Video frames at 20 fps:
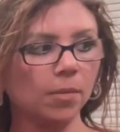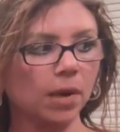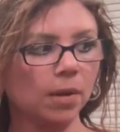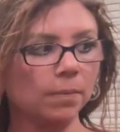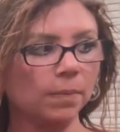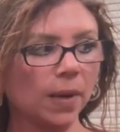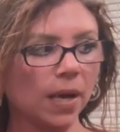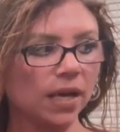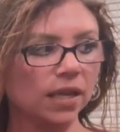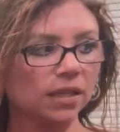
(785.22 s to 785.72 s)

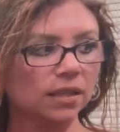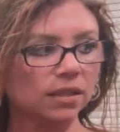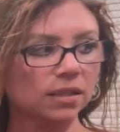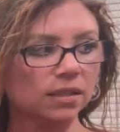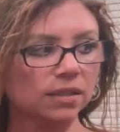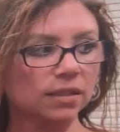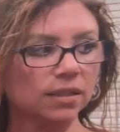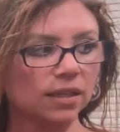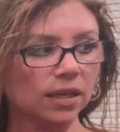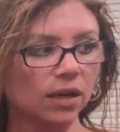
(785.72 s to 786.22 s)
but,
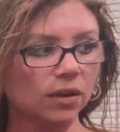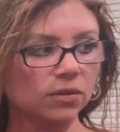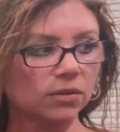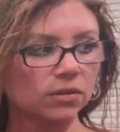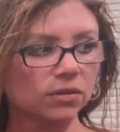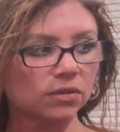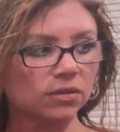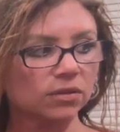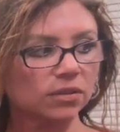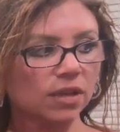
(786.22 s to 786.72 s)
you know,
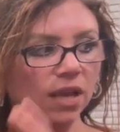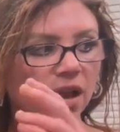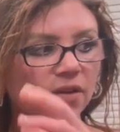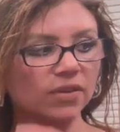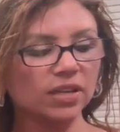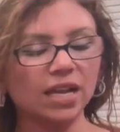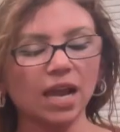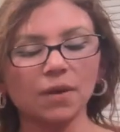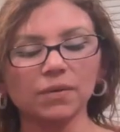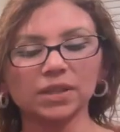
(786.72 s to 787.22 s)
every
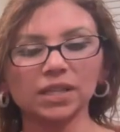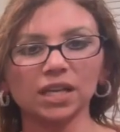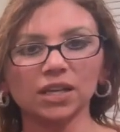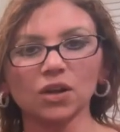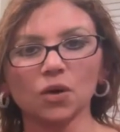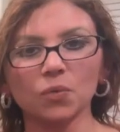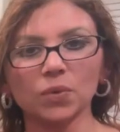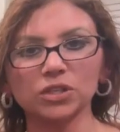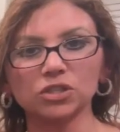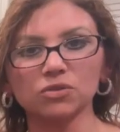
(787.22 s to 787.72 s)
now and
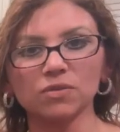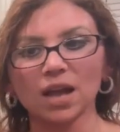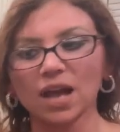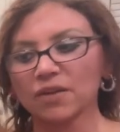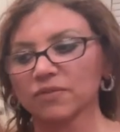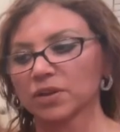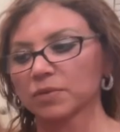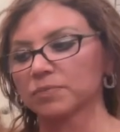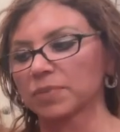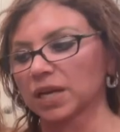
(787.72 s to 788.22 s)
then we do have
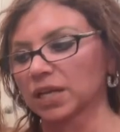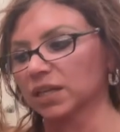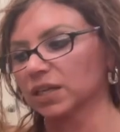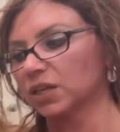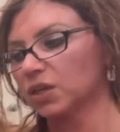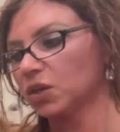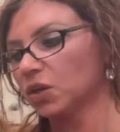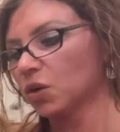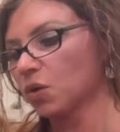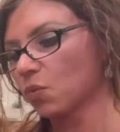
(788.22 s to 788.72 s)
it, but
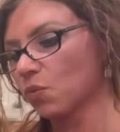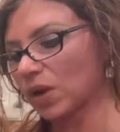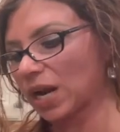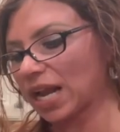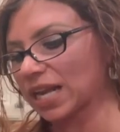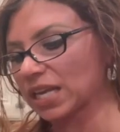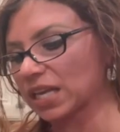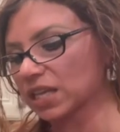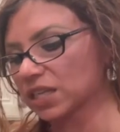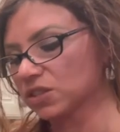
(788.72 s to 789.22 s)
when I
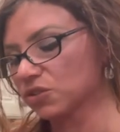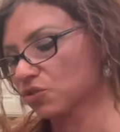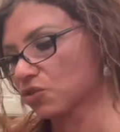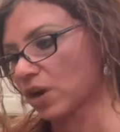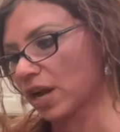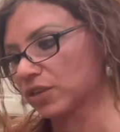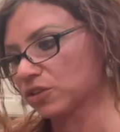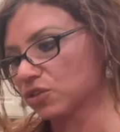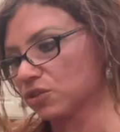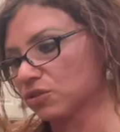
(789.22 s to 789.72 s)
can
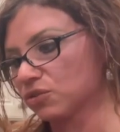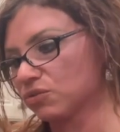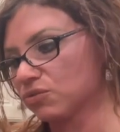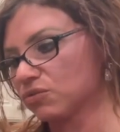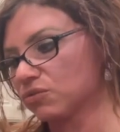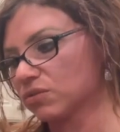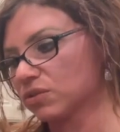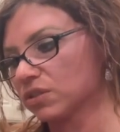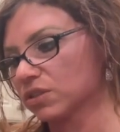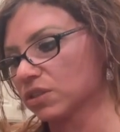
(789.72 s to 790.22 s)
try to,
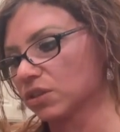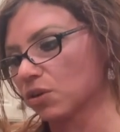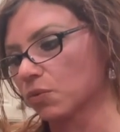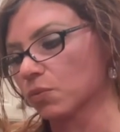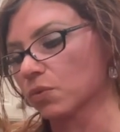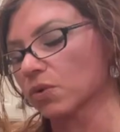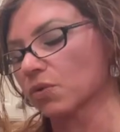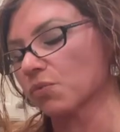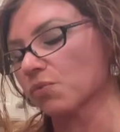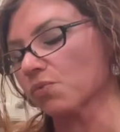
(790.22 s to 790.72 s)
you know,
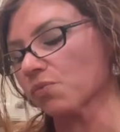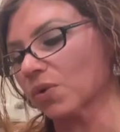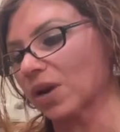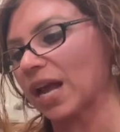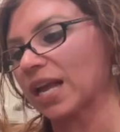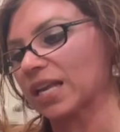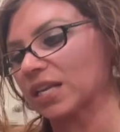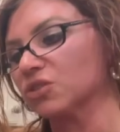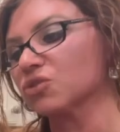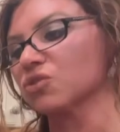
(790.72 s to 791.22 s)
when I
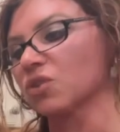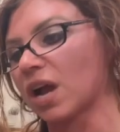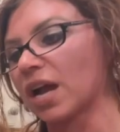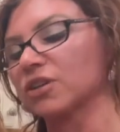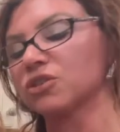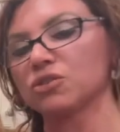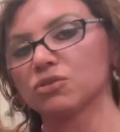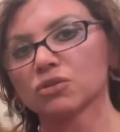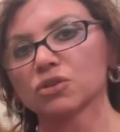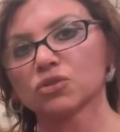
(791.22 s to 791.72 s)
can try
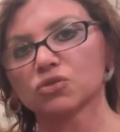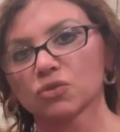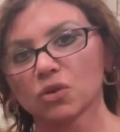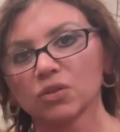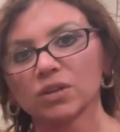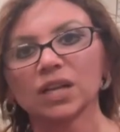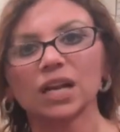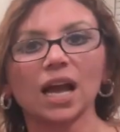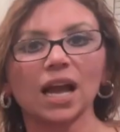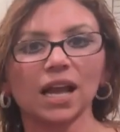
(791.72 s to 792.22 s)
to control
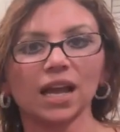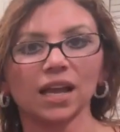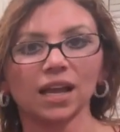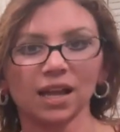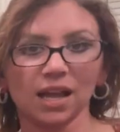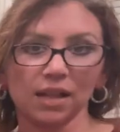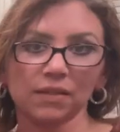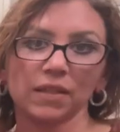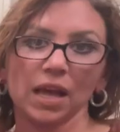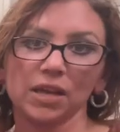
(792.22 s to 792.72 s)
it, I
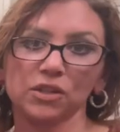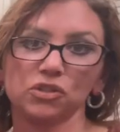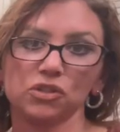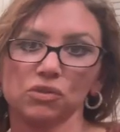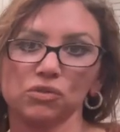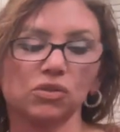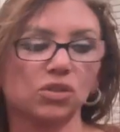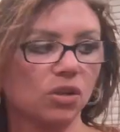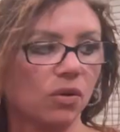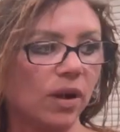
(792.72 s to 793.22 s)
do.
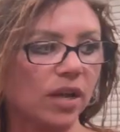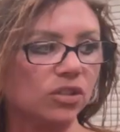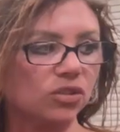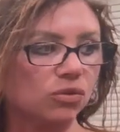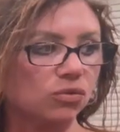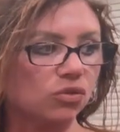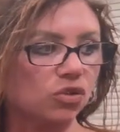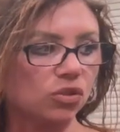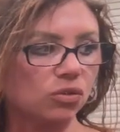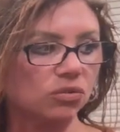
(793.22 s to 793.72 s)
So I do
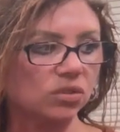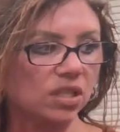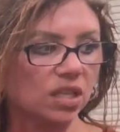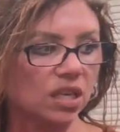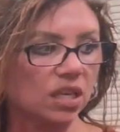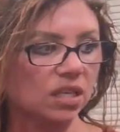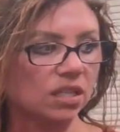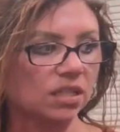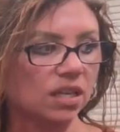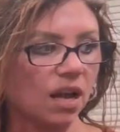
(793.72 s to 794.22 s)
choose
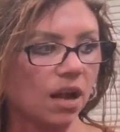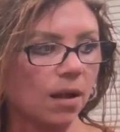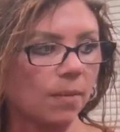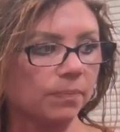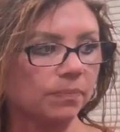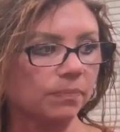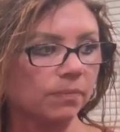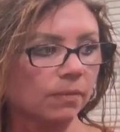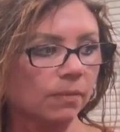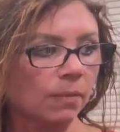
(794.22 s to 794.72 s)
these
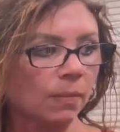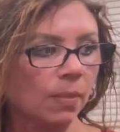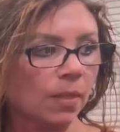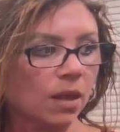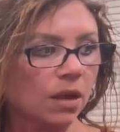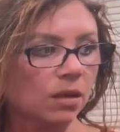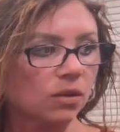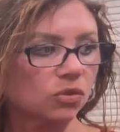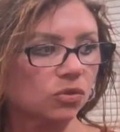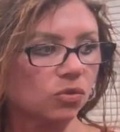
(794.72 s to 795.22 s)

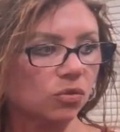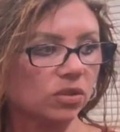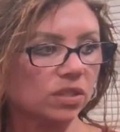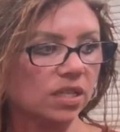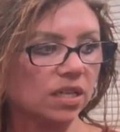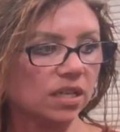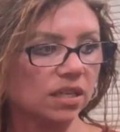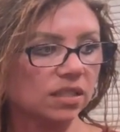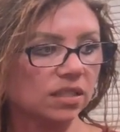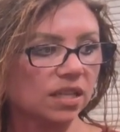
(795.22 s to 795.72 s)

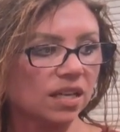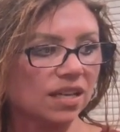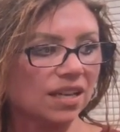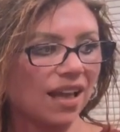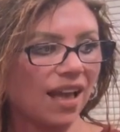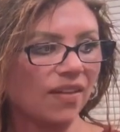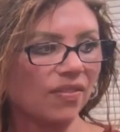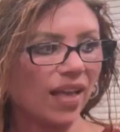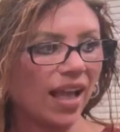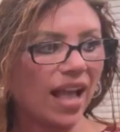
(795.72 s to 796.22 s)
tortillas.
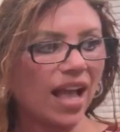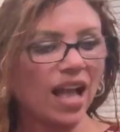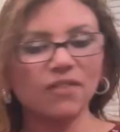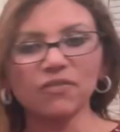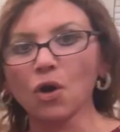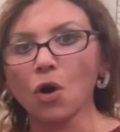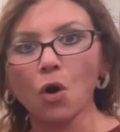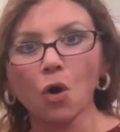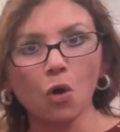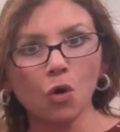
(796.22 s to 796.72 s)
And they have a
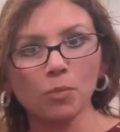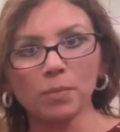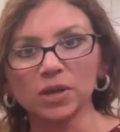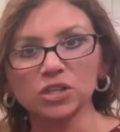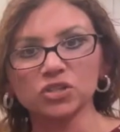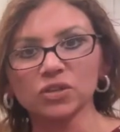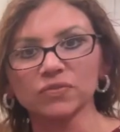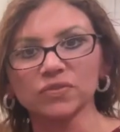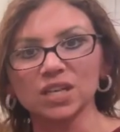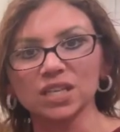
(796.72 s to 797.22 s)
whole bunch
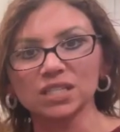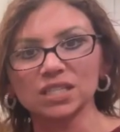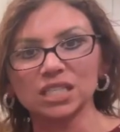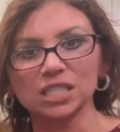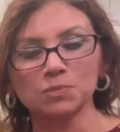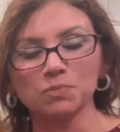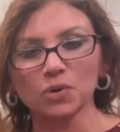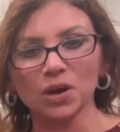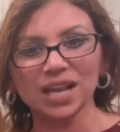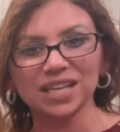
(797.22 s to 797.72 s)
of things, this
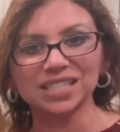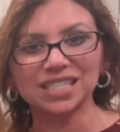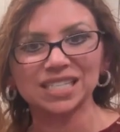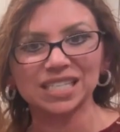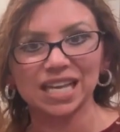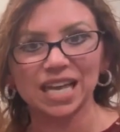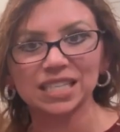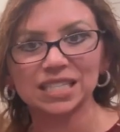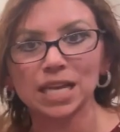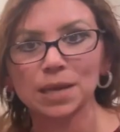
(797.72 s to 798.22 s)
brand,
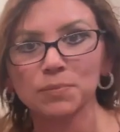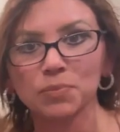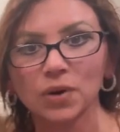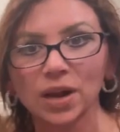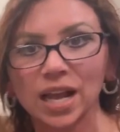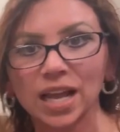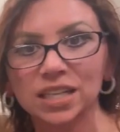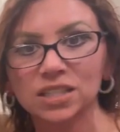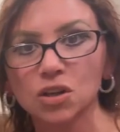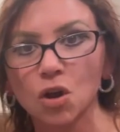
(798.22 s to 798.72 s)
Saute
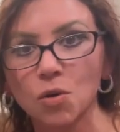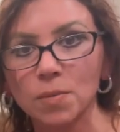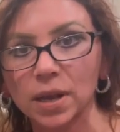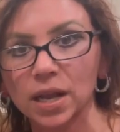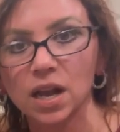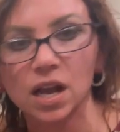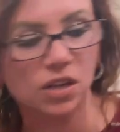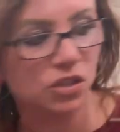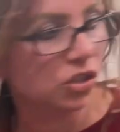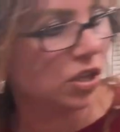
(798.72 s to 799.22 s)
brand. Oh my
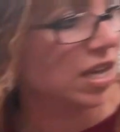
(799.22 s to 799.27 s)
gosh.